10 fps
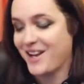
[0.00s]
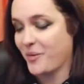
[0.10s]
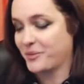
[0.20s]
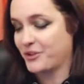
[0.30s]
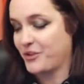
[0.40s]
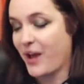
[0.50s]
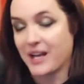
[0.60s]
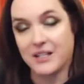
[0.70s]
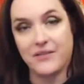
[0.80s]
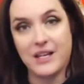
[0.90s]
It helps
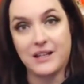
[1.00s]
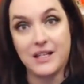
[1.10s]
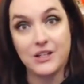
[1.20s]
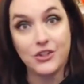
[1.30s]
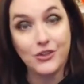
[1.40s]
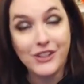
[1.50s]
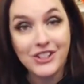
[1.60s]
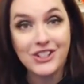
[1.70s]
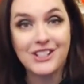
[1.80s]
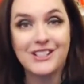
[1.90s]
to activate the
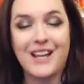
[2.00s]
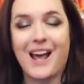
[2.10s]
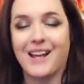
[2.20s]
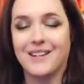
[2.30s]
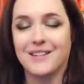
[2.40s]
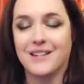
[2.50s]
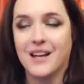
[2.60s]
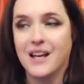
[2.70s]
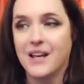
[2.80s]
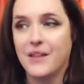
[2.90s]
intuition
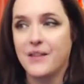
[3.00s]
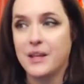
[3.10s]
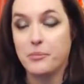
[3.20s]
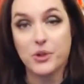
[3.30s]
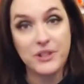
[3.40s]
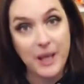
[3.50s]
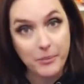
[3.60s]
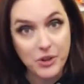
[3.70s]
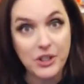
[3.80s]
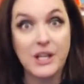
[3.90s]
and the
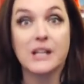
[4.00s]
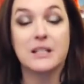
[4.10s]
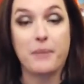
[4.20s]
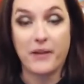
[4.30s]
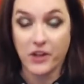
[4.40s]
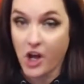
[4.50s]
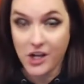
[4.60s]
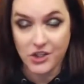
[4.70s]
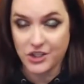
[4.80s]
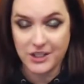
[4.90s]
perception, expand the
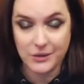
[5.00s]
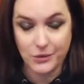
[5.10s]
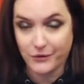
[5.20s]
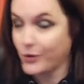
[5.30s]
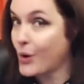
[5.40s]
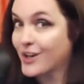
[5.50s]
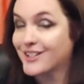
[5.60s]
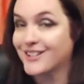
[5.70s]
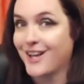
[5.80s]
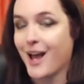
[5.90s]
consciousness, which of
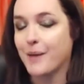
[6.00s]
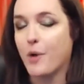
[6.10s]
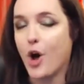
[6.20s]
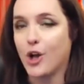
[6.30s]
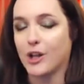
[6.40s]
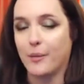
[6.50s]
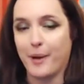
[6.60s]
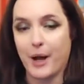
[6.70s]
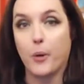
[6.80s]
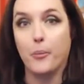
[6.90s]
course I am all
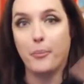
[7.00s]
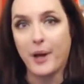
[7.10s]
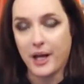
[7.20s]
about.